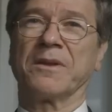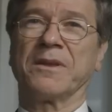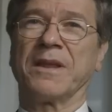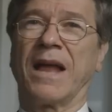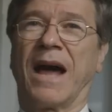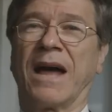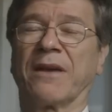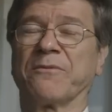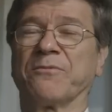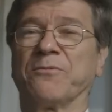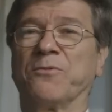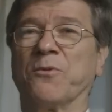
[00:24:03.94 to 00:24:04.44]

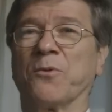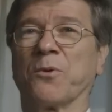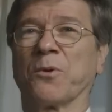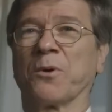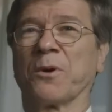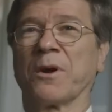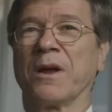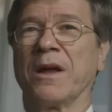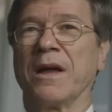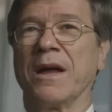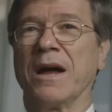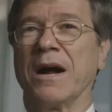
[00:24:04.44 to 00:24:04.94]
not
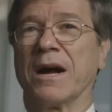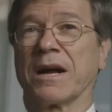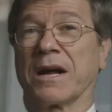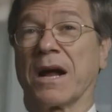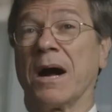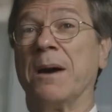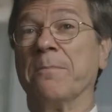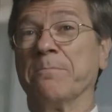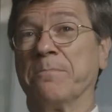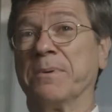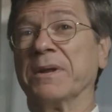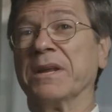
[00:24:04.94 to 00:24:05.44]
for a
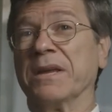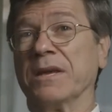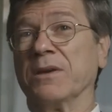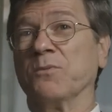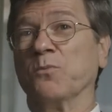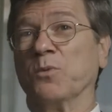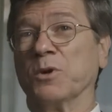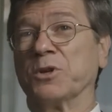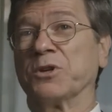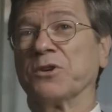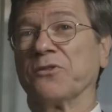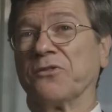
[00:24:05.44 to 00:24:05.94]
company
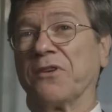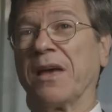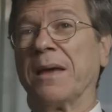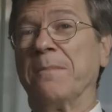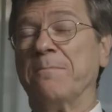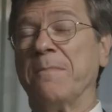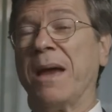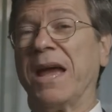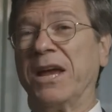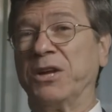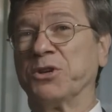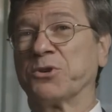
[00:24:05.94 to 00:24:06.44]
which is a
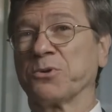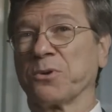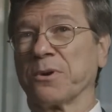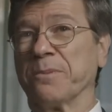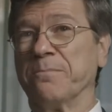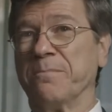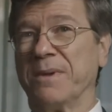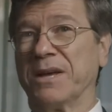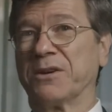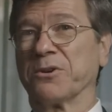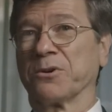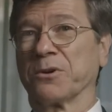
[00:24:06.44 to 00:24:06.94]
major
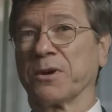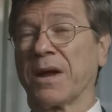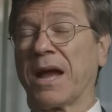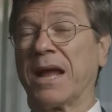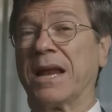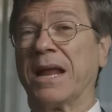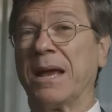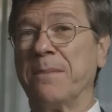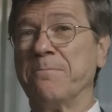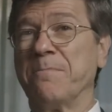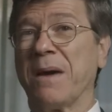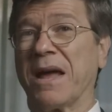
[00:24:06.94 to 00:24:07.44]
emitter
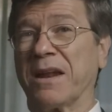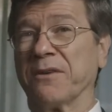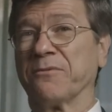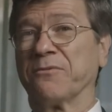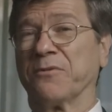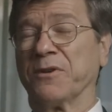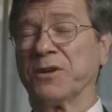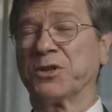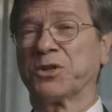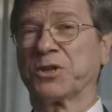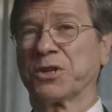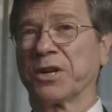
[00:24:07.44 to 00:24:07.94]
and a
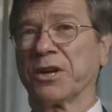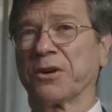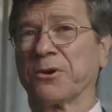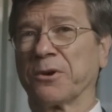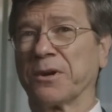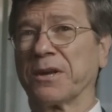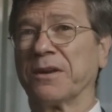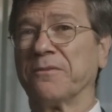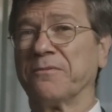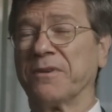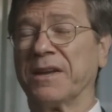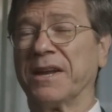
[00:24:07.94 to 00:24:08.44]

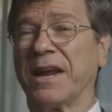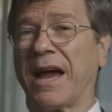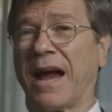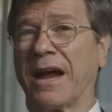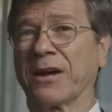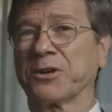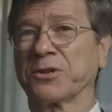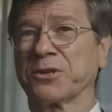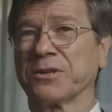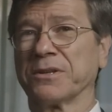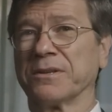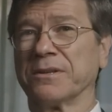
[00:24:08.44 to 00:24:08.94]
beneficiary of
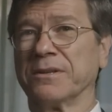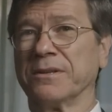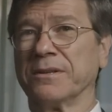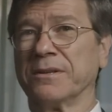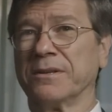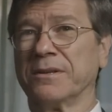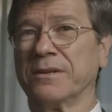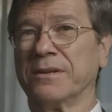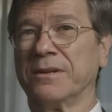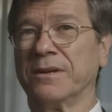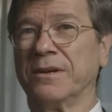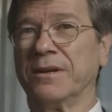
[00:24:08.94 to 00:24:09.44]
inaction
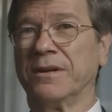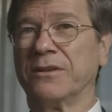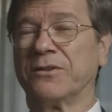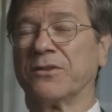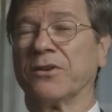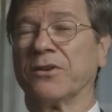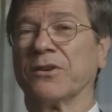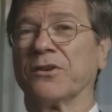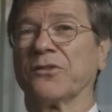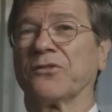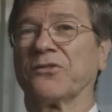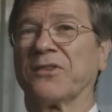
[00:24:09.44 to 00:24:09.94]

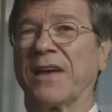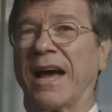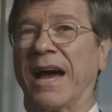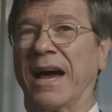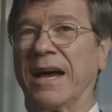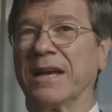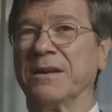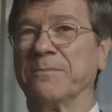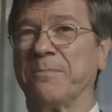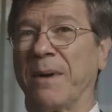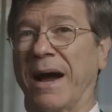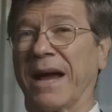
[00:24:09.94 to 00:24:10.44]
to
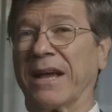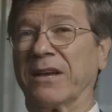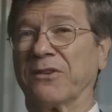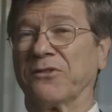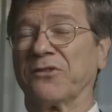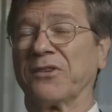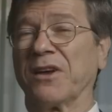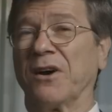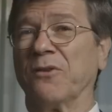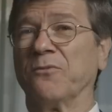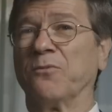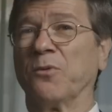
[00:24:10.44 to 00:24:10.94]
decide by
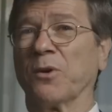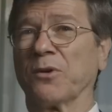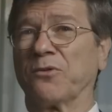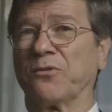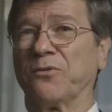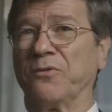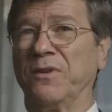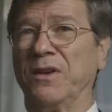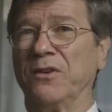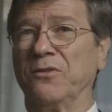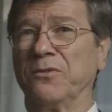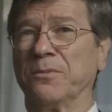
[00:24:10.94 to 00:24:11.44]
itself what's
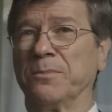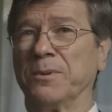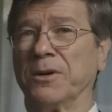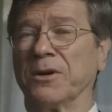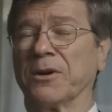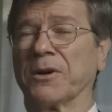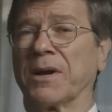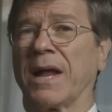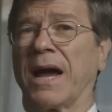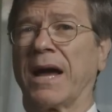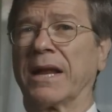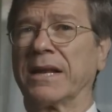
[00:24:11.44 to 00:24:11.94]
feasible
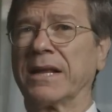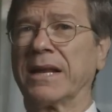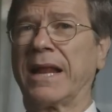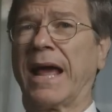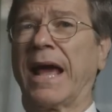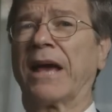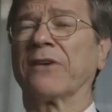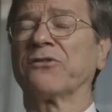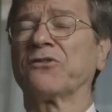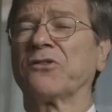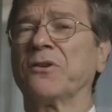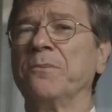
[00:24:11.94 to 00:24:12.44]
or not. It
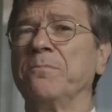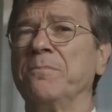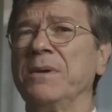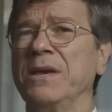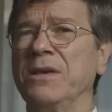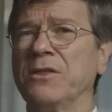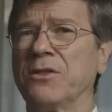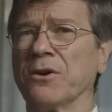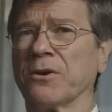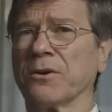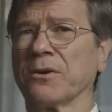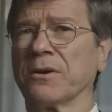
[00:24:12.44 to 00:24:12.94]
has to be
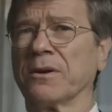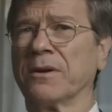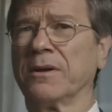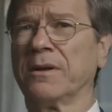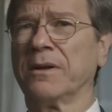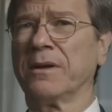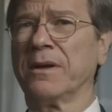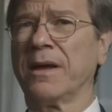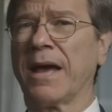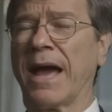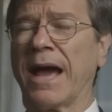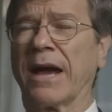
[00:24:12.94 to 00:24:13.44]
there
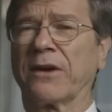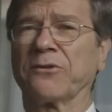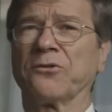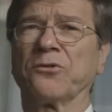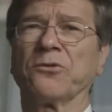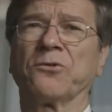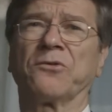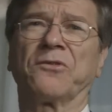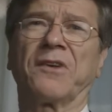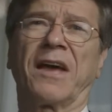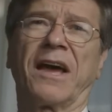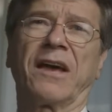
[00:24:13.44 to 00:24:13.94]

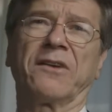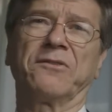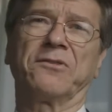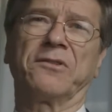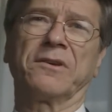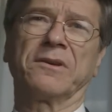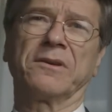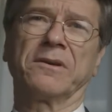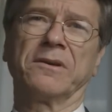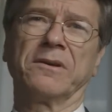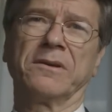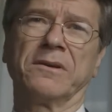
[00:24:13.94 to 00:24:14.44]

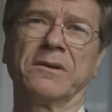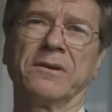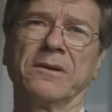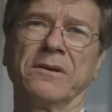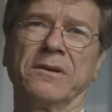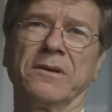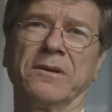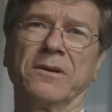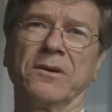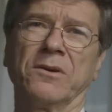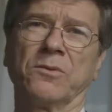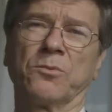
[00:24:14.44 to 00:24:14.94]
exercising
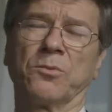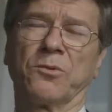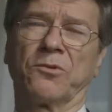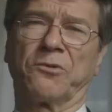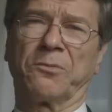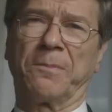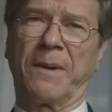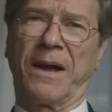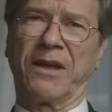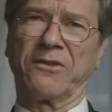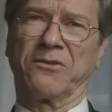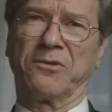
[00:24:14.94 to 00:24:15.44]

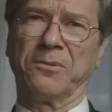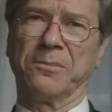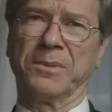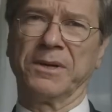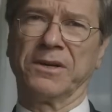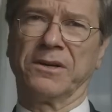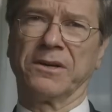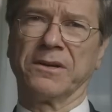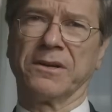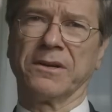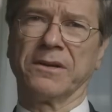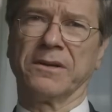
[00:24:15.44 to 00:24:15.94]

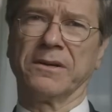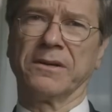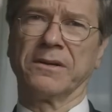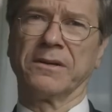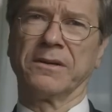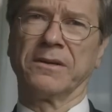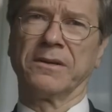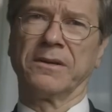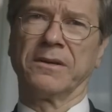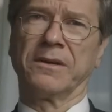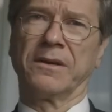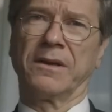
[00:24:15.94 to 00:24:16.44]
responsibility
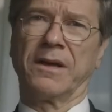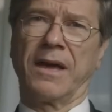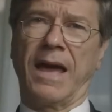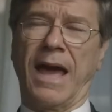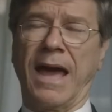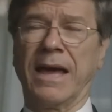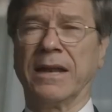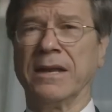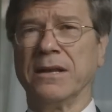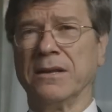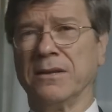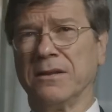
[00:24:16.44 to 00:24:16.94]

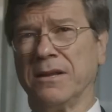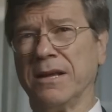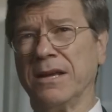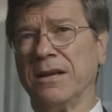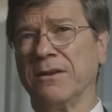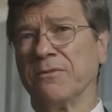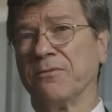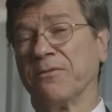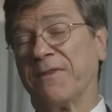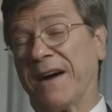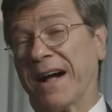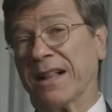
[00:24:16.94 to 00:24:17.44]
and
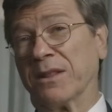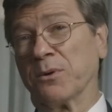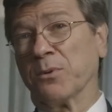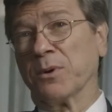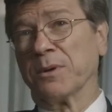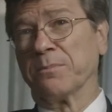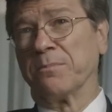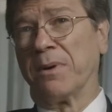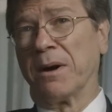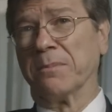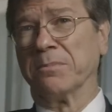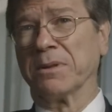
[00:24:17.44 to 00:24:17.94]
indeed
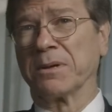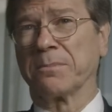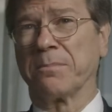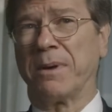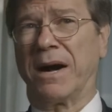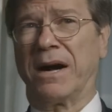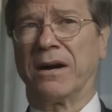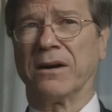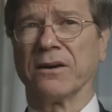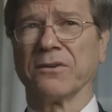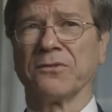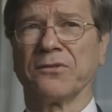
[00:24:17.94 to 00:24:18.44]
following public
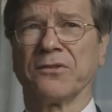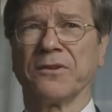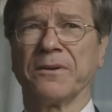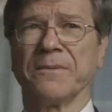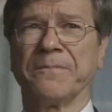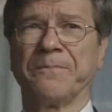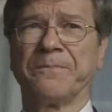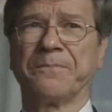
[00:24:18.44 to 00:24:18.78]
policy.